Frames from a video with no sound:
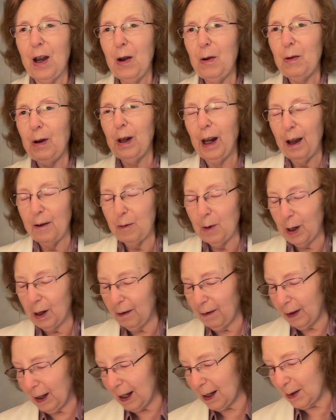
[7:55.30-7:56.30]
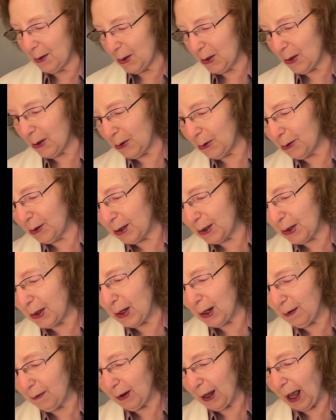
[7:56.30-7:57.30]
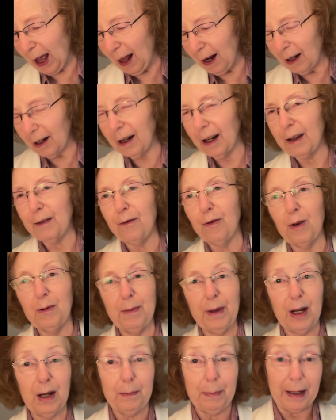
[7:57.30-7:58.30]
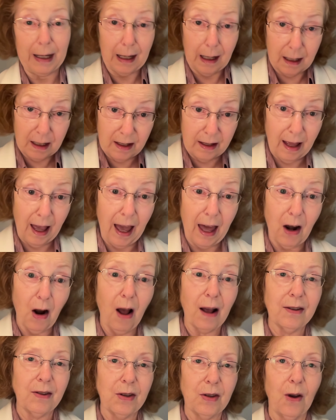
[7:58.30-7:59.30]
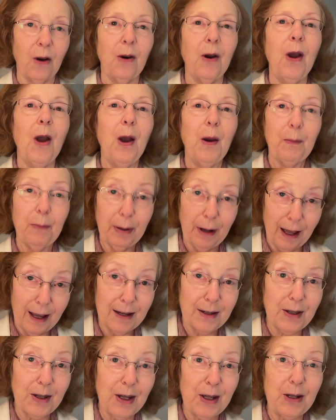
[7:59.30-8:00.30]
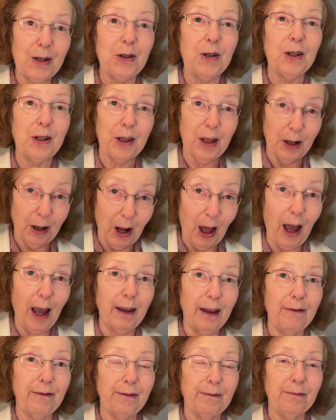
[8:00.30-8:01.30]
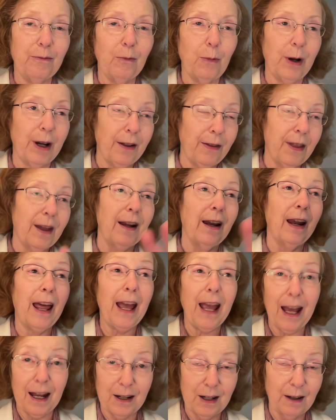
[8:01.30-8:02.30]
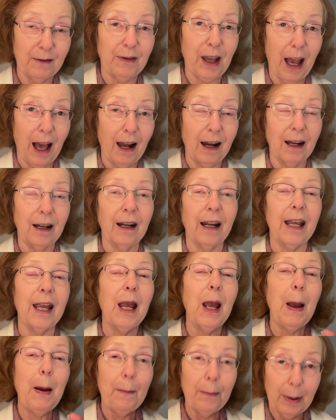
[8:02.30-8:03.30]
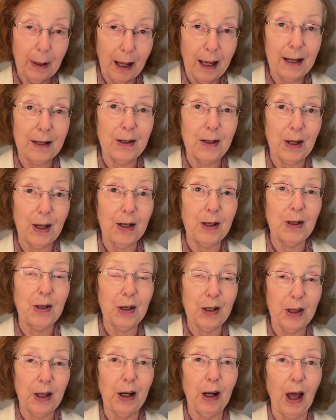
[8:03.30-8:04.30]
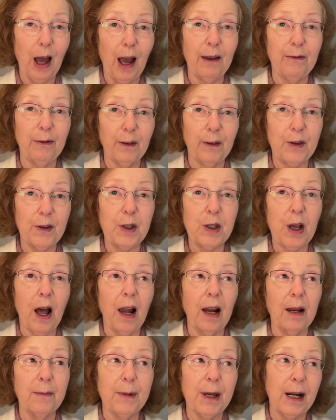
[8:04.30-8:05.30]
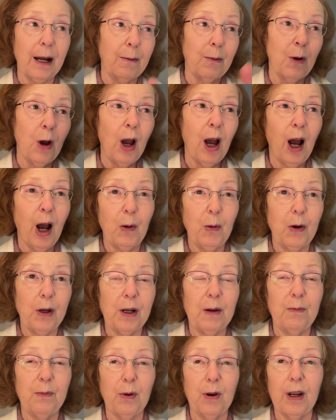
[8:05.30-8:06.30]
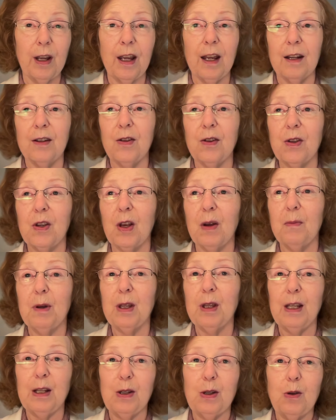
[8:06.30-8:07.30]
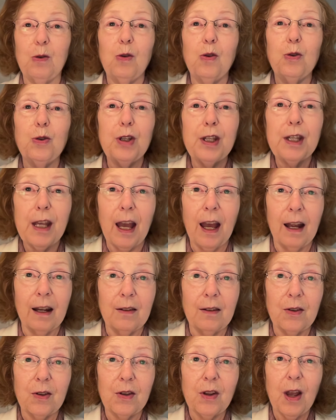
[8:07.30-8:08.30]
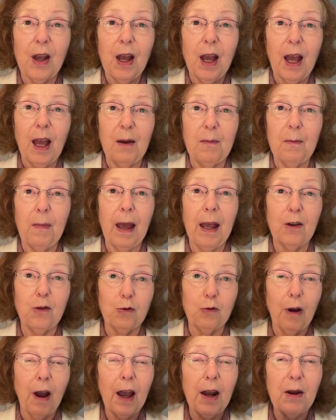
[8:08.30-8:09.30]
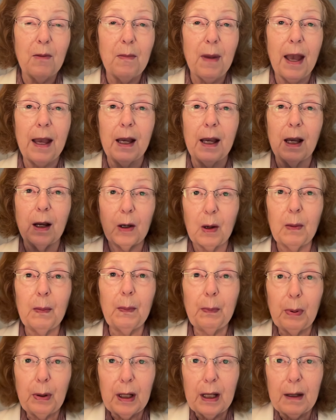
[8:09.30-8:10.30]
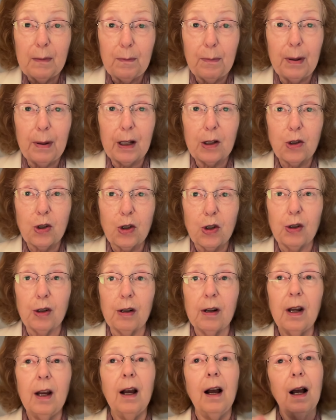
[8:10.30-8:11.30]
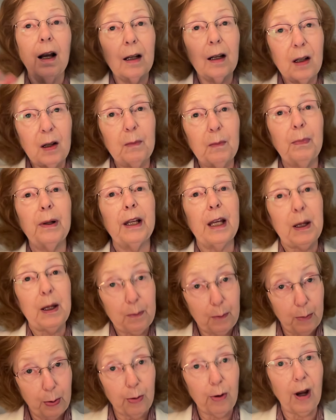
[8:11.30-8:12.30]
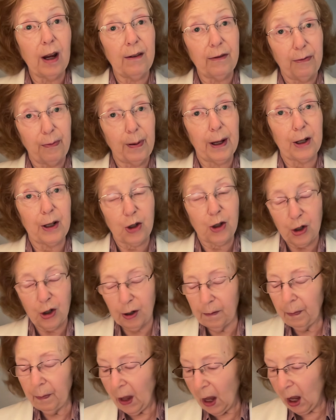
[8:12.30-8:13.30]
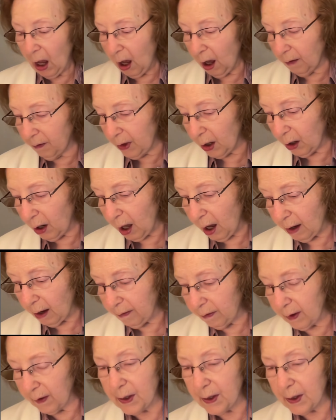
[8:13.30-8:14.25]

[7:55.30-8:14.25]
want to consider the Sea of Galilee for a minute, because that also plays into the life, well, the land of Galilee plays into the life of Solomon. I want to bring in some of these loose ends and try to make a complete picture, a complete brief picture of the life of